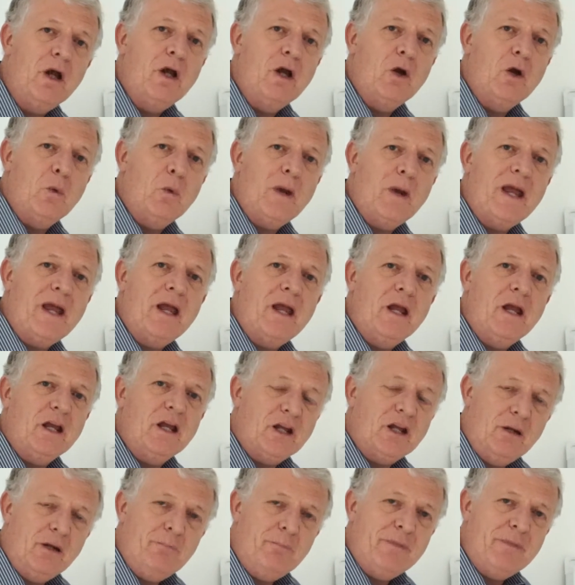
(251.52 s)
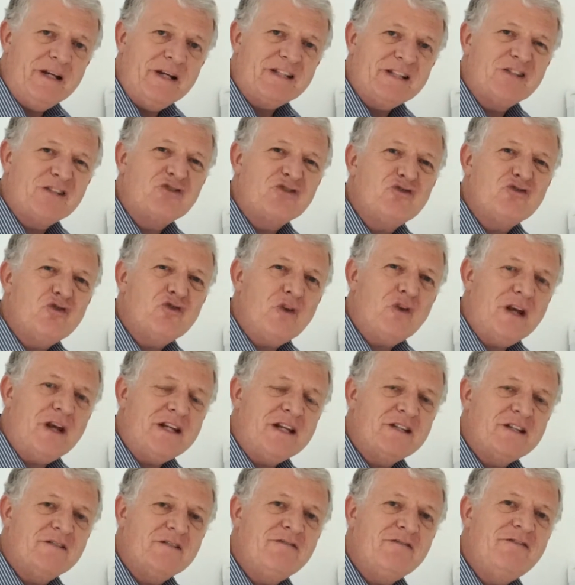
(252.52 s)
where companies are trying
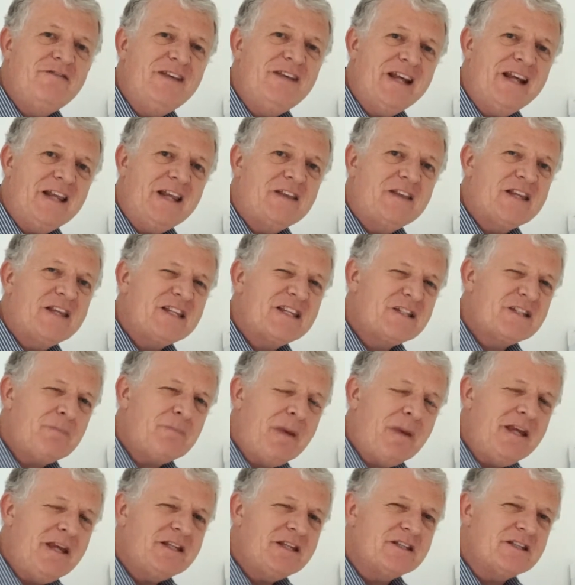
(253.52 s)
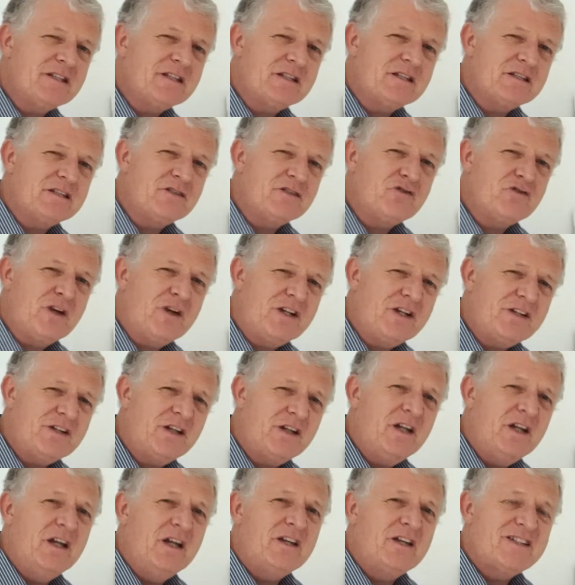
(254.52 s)
to fill in their spaces, trying to
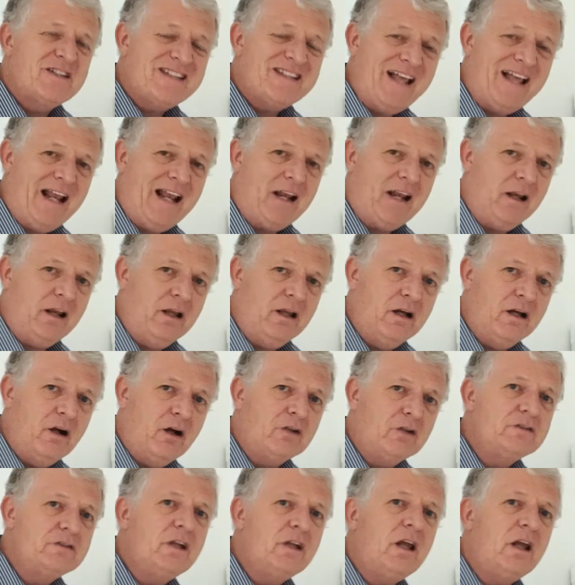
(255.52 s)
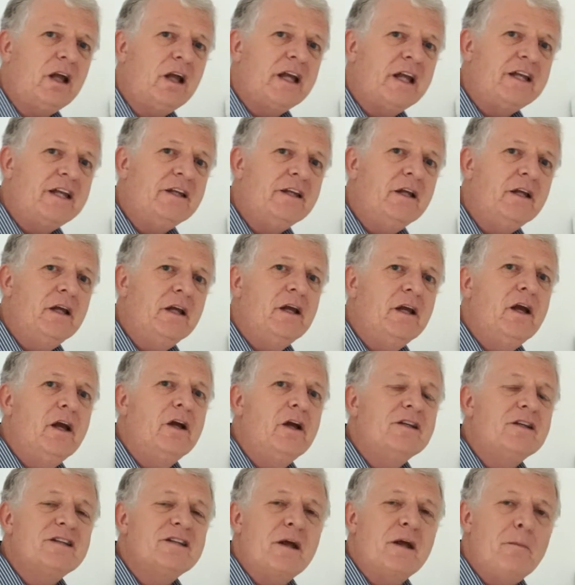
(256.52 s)
sell online
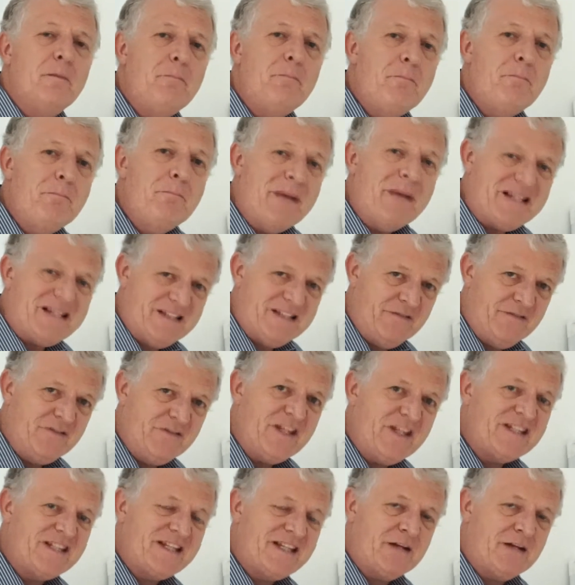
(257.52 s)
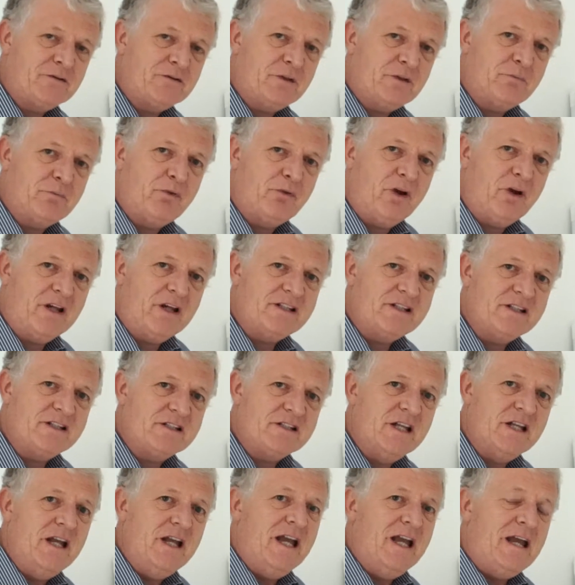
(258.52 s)
at massive discounted prices.
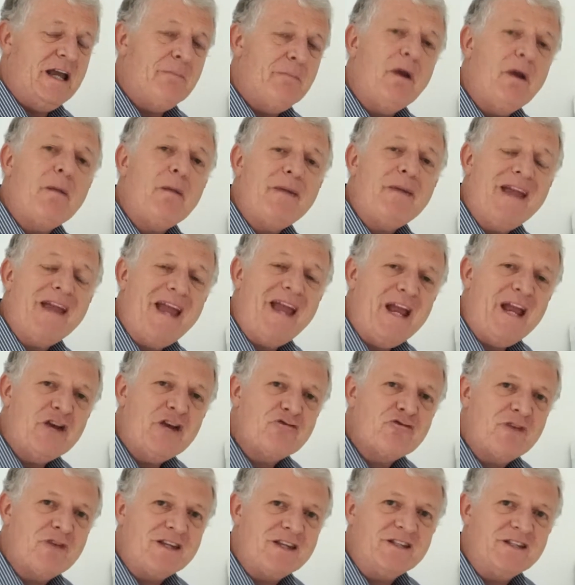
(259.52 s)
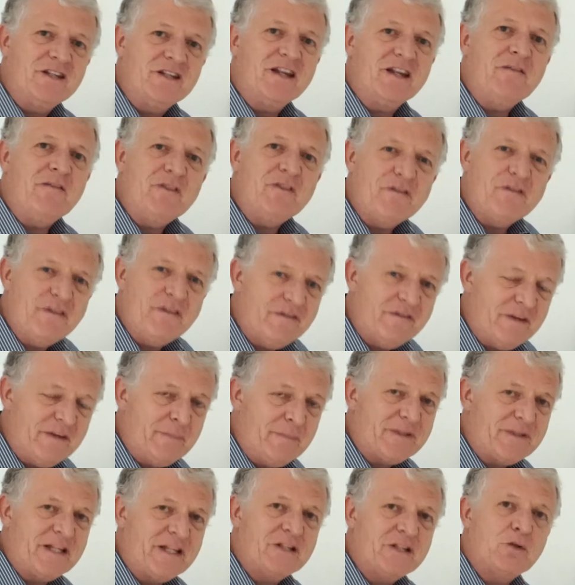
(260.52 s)
It might be a hairdresser giving
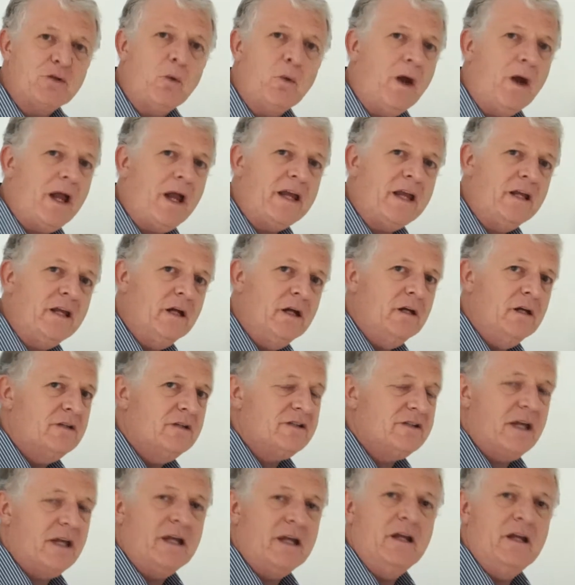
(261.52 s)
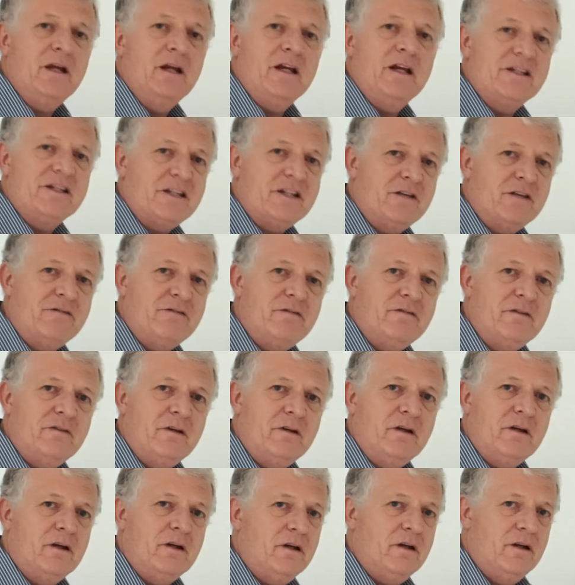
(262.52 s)
50% away, say, instead of
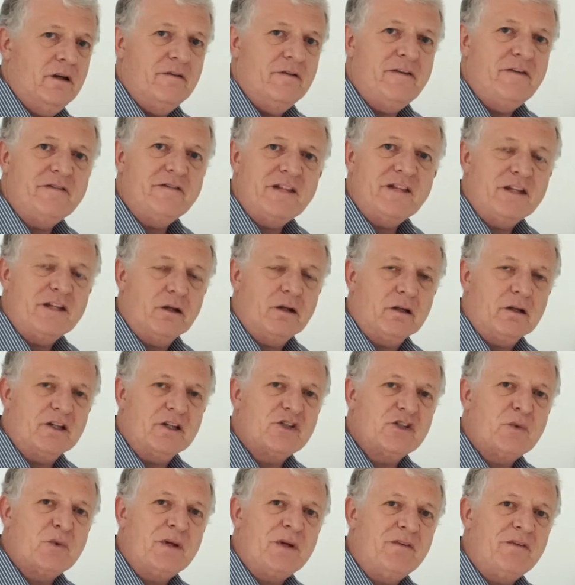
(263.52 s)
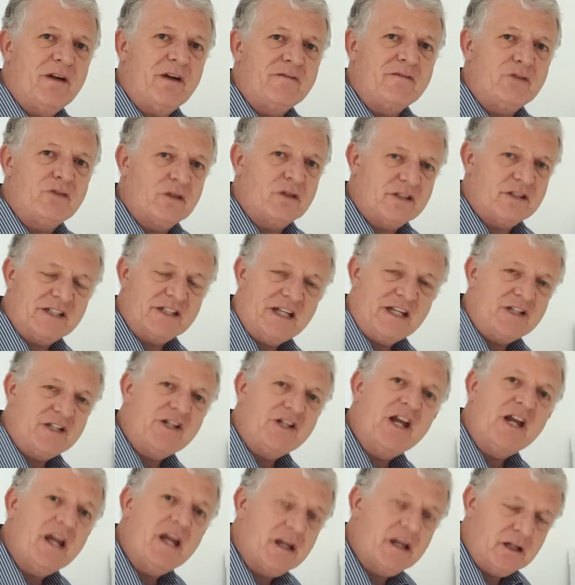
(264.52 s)
$50, $25 to get
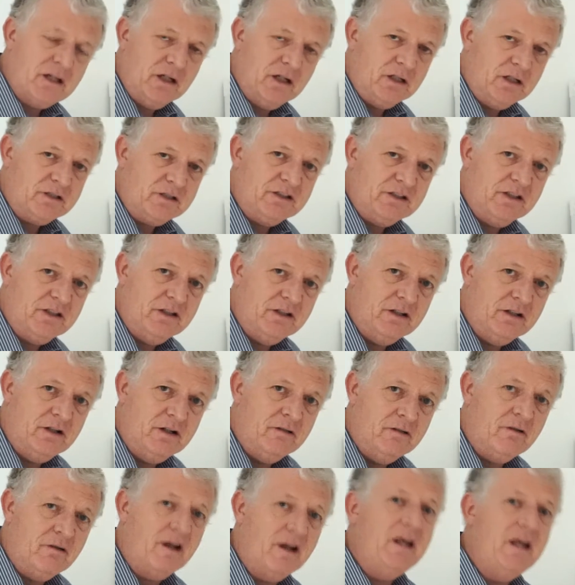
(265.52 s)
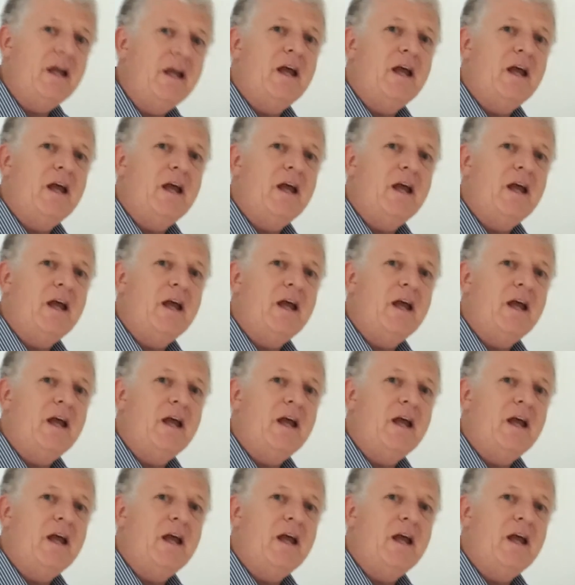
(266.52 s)
your hair cut, right?